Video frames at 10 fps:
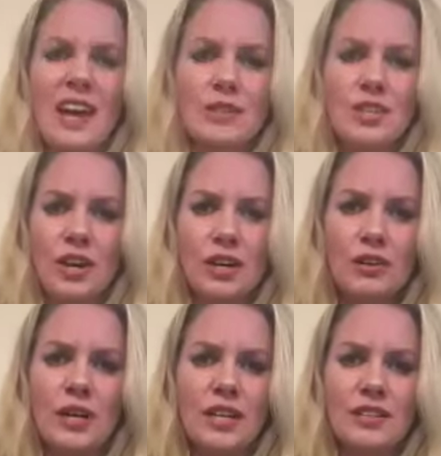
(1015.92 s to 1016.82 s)
I'm gonna talk you
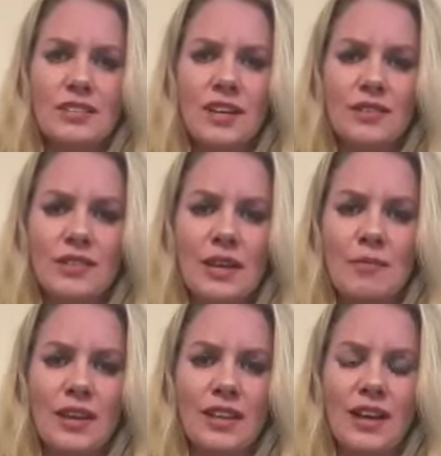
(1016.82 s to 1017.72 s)
through it. So the same
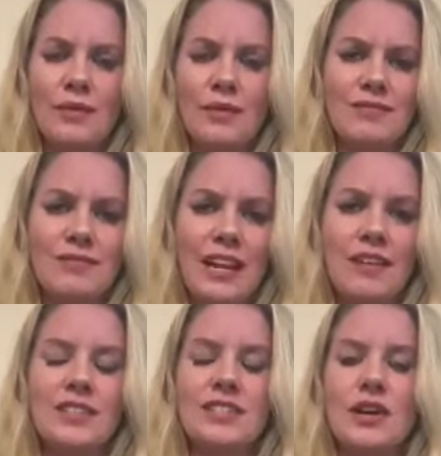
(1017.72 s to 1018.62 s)
way that I would in a class.